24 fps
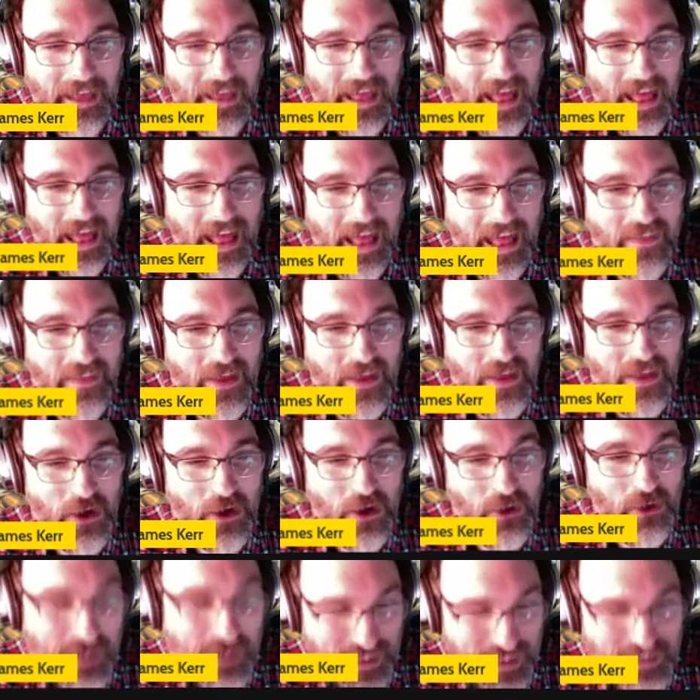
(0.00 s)
And then
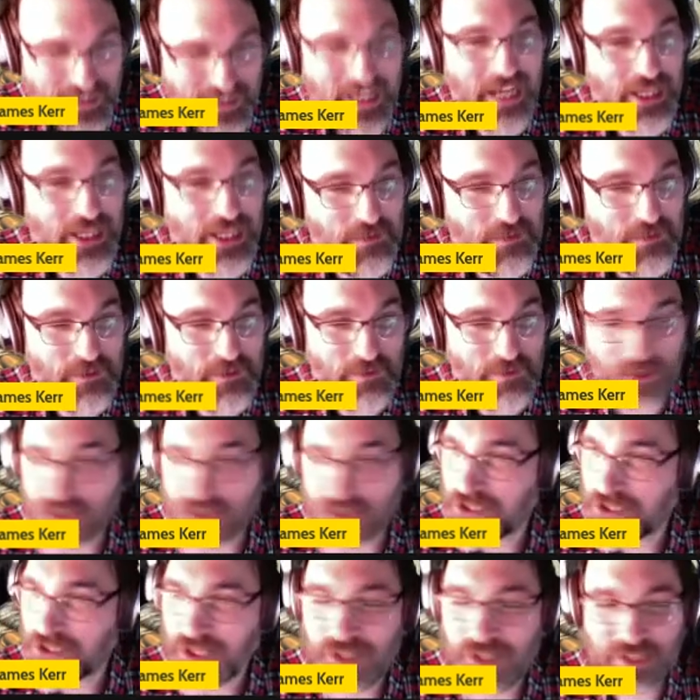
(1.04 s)
all these expert
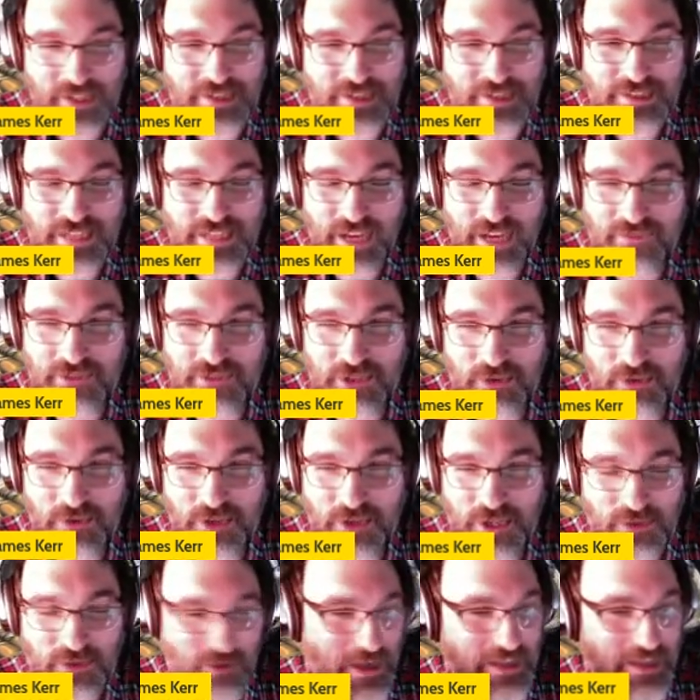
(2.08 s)
martial artists have to go on a
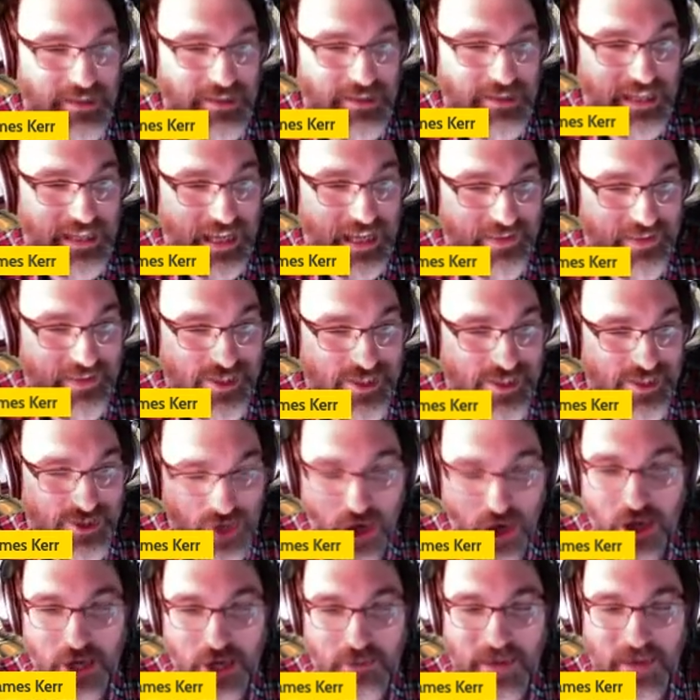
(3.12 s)
quest to get this
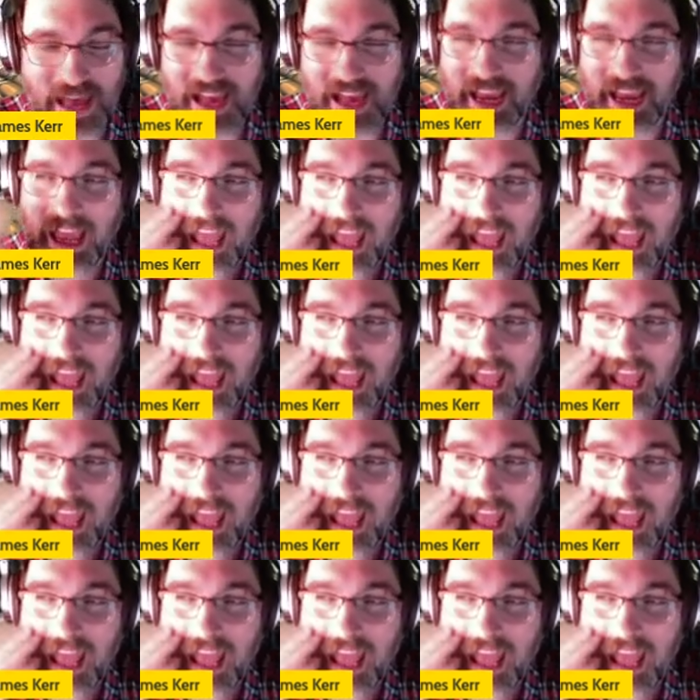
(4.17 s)
daughter back